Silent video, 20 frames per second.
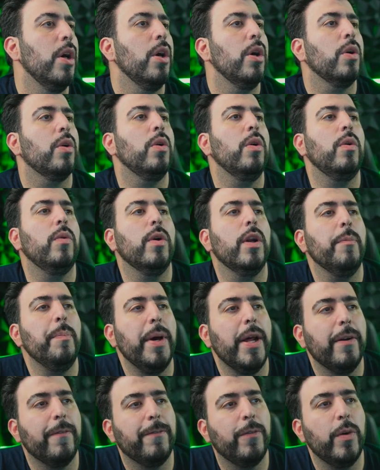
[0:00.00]
Cool. What
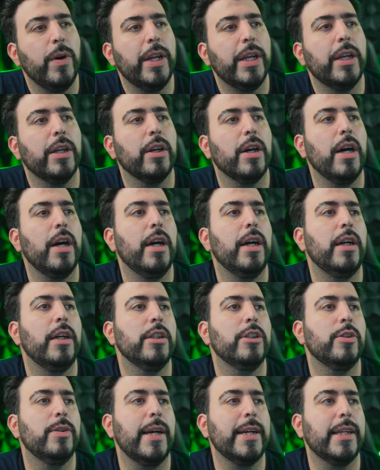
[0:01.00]
about avoiding uh,
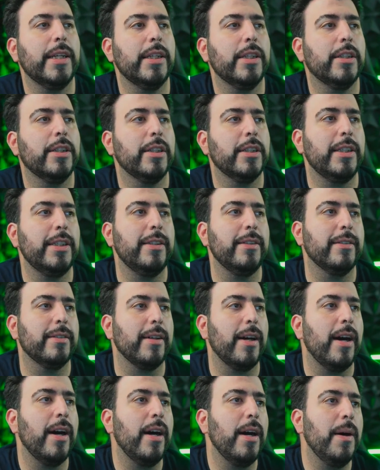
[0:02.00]
tracking cookies?
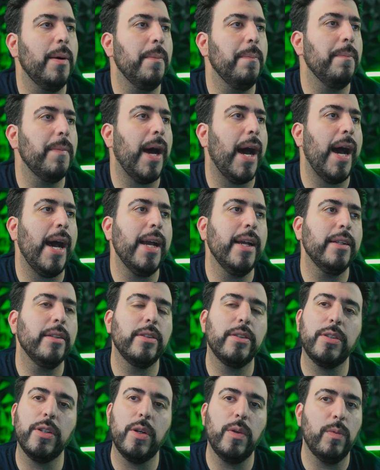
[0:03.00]
Um, I
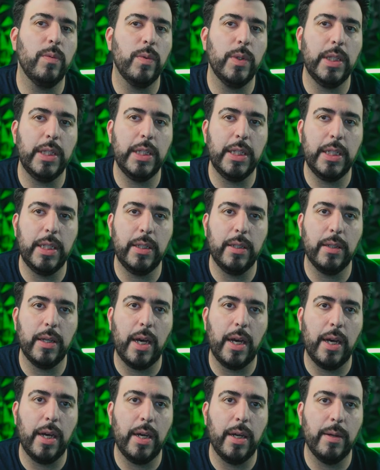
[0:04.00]
don't really
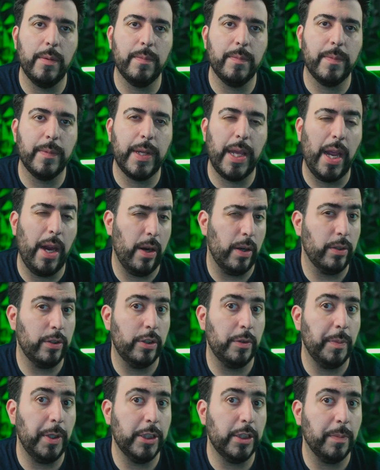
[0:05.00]
uh, care too
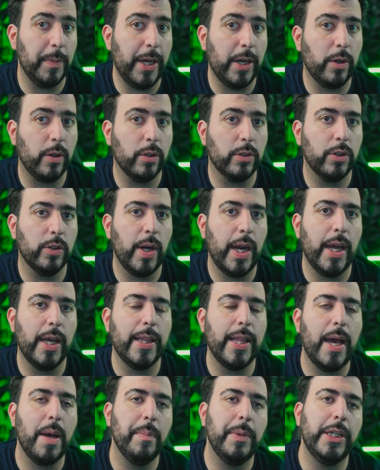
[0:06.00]
much about tra-
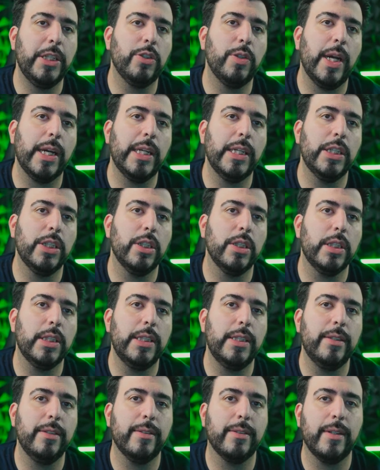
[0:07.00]
that many tracking
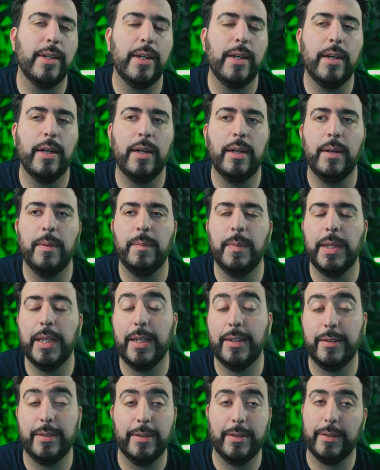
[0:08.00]
cookies, um,
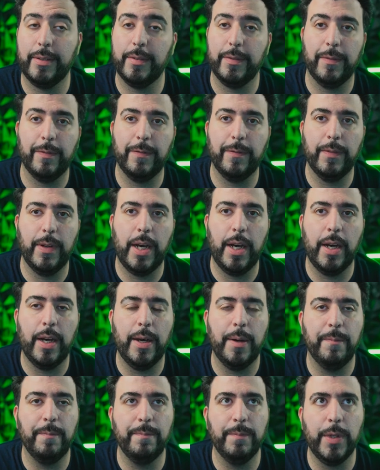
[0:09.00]
unless it's
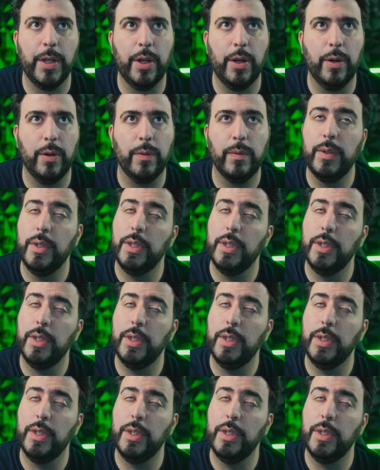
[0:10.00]
um, you know